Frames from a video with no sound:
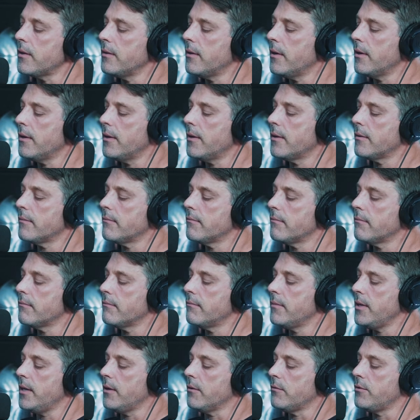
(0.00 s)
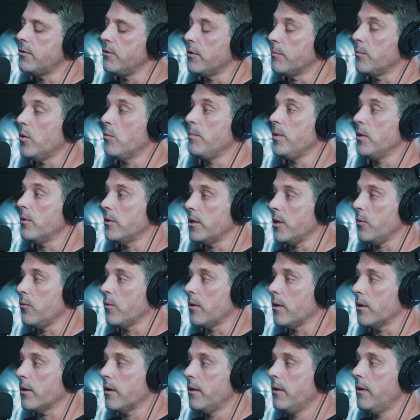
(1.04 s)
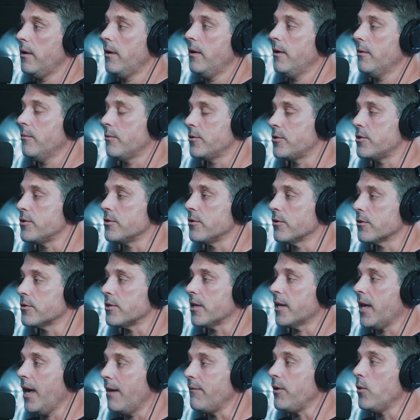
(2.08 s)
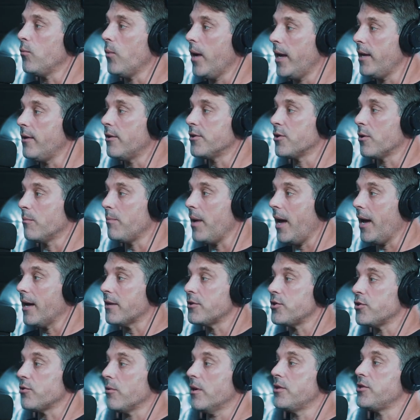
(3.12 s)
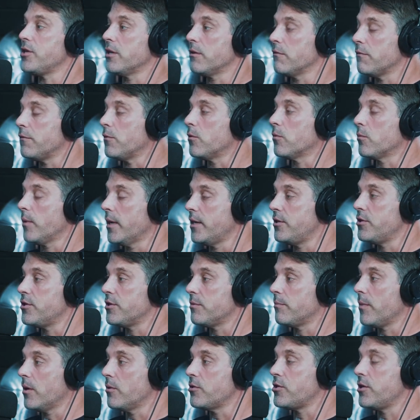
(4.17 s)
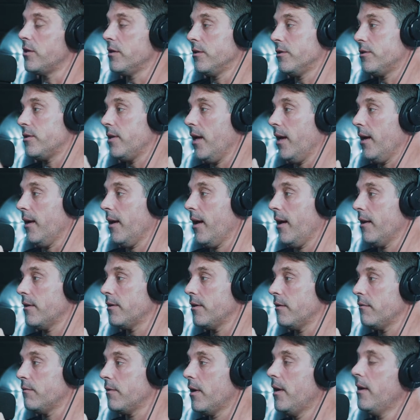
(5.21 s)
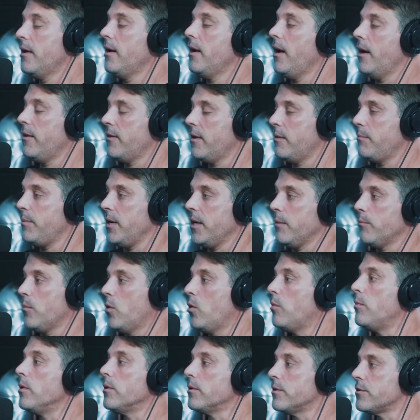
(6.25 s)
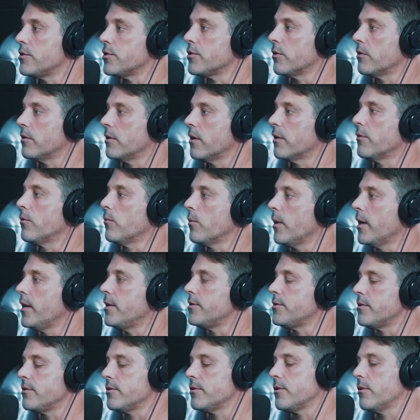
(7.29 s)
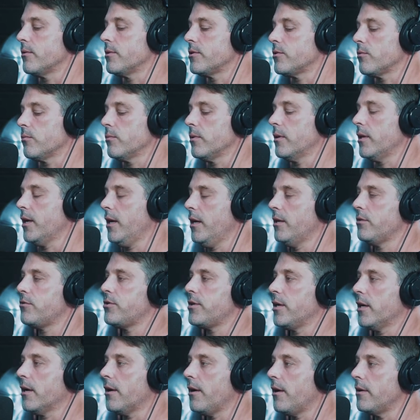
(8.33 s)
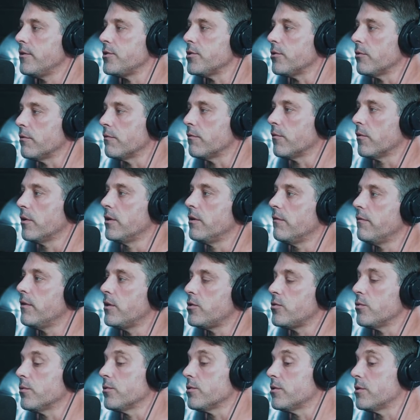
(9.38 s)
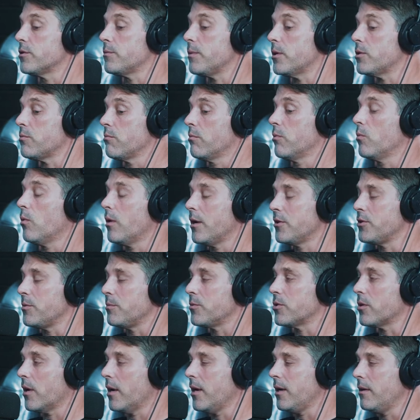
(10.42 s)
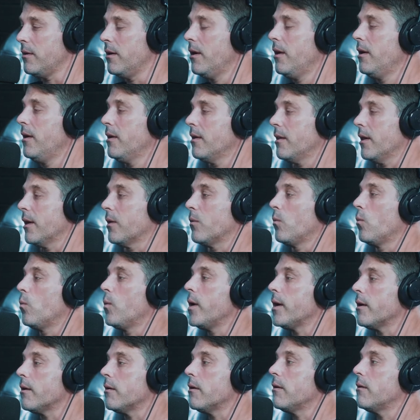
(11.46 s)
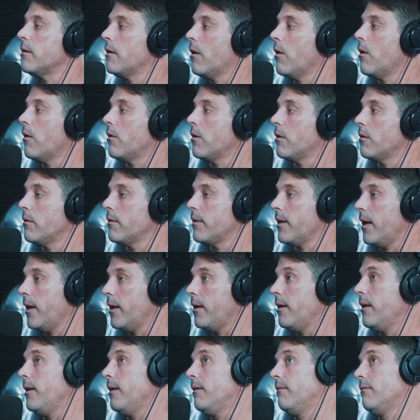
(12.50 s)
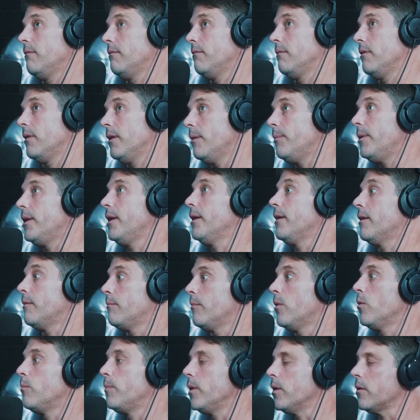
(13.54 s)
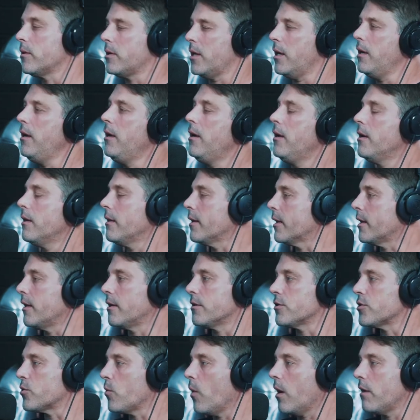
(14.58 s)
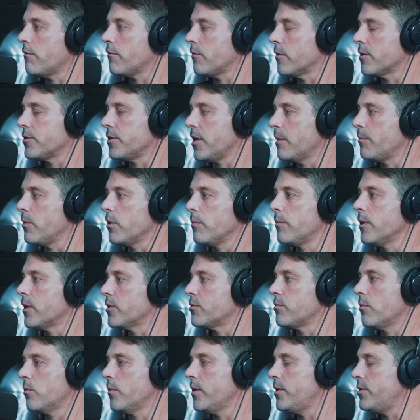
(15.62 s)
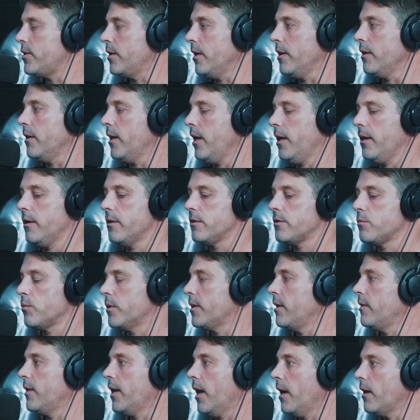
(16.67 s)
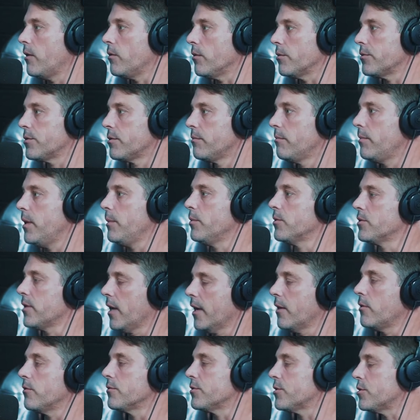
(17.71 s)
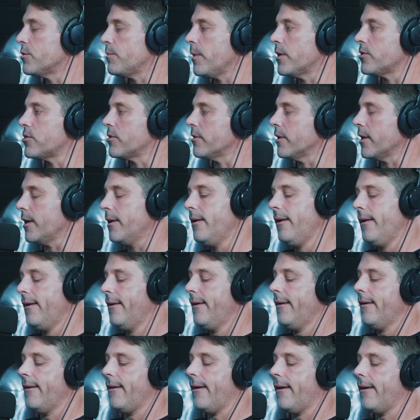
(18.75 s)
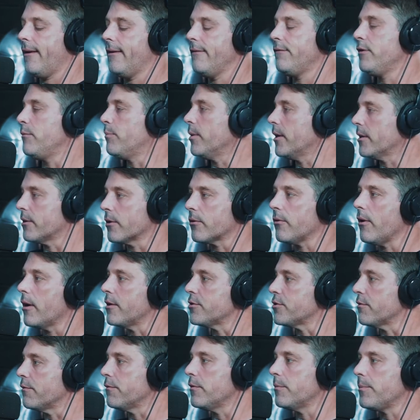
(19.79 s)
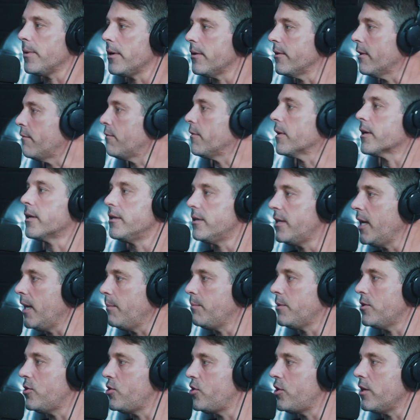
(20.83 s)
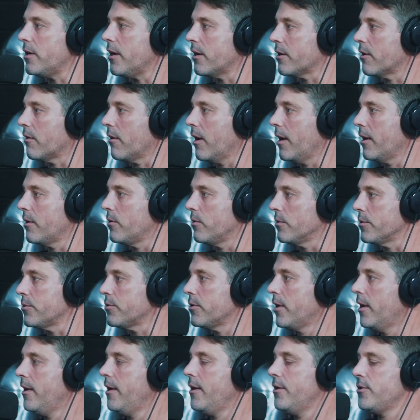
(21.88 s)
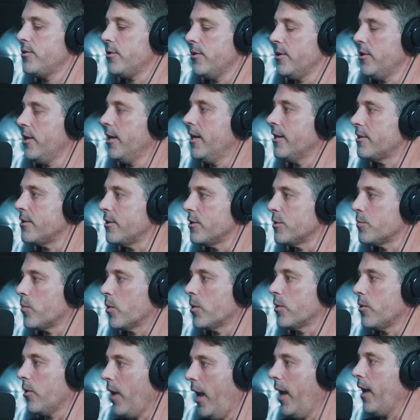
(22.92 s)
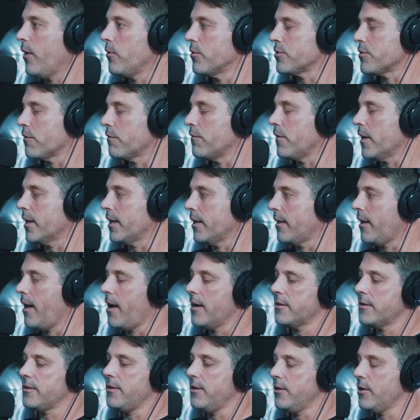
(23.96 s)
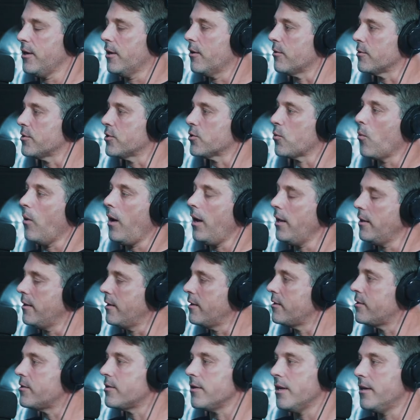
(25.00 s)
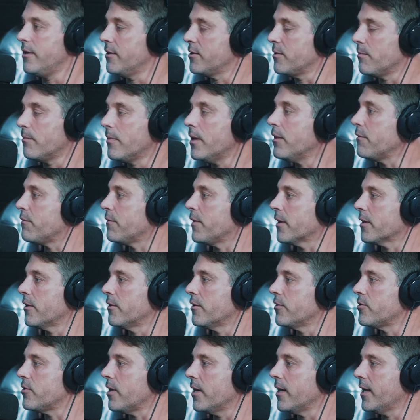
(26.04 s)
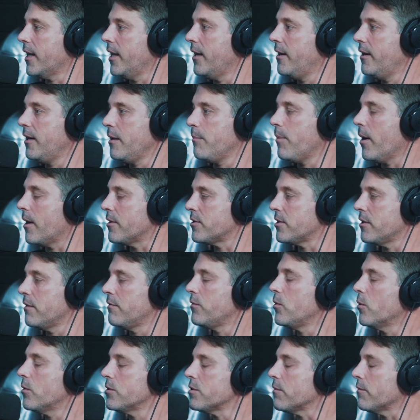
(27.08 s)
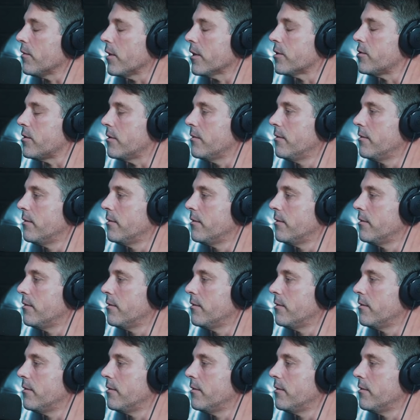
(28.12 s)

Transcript: um, you know, doing mobility work which is, looks like heavy weight on your back, stretching to full ranges of motion and staying active, and then being mobile in certain other ways. And so it's a really interesting concert for individuals, especially when you watch them train. Like, where are they limiting in mobility? Like in a squat, for example, the biggest one we see is within the ankles, people's yep. ankles, especially uh, if you play lacrosse or football, they fucking tape the shit out of your ankles. So then you get to this point, your ankles are fucking locked. Then you yeah. go to squat, and it's and it's a motherfucker to try to get any positive dorsiflexion.